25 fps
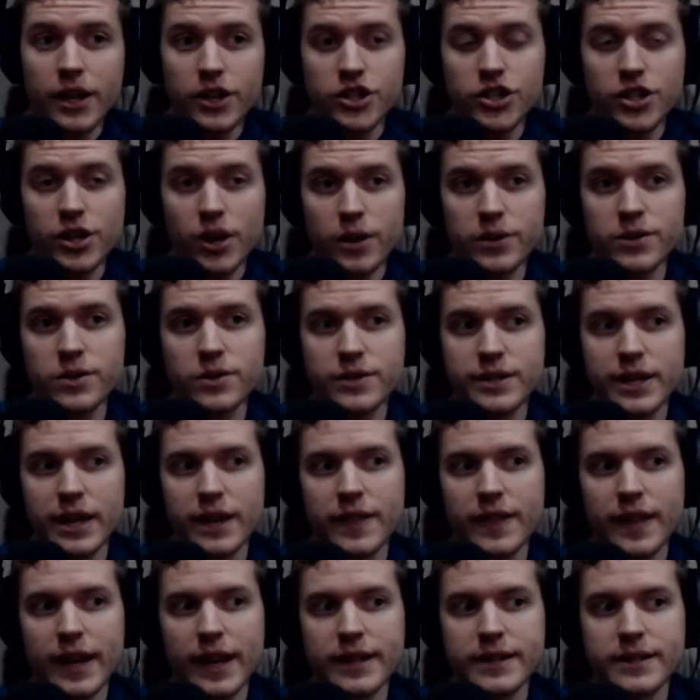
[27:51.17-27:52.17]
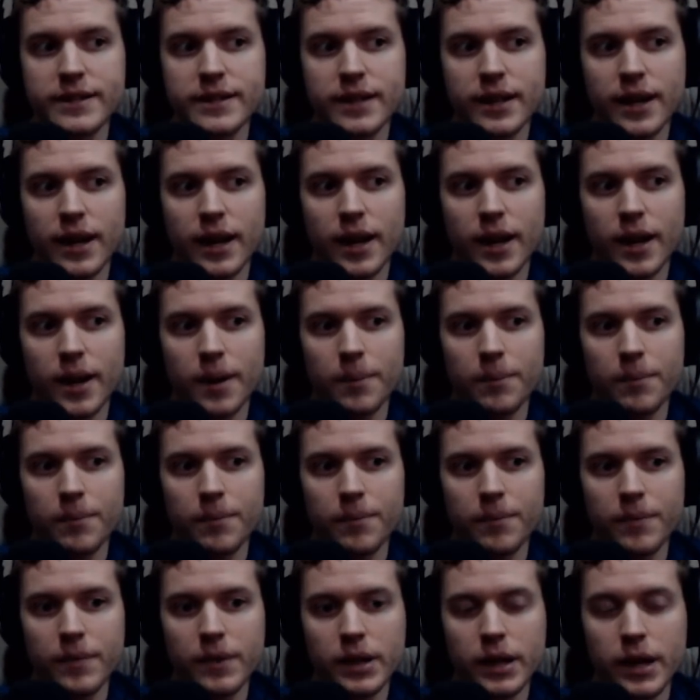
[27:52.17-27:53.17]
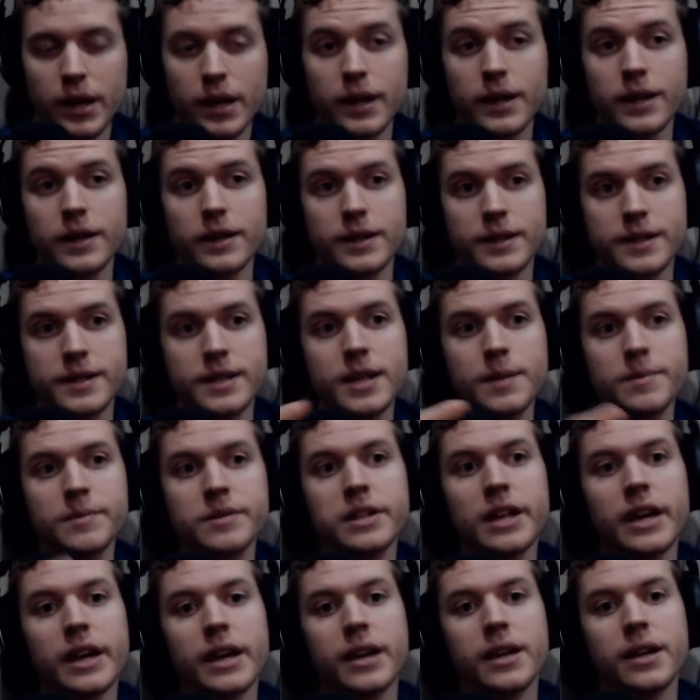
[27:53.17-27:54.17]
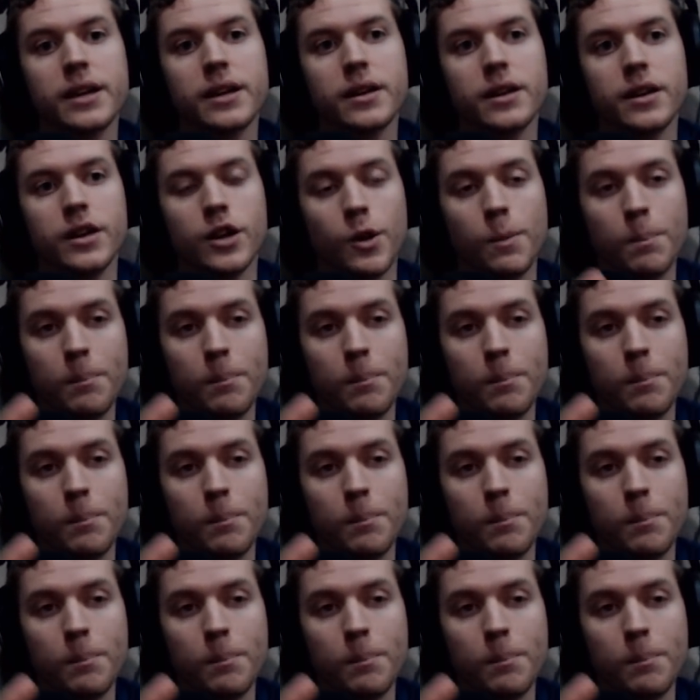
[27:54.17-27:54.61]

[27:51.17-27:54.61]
she also said that it seems like,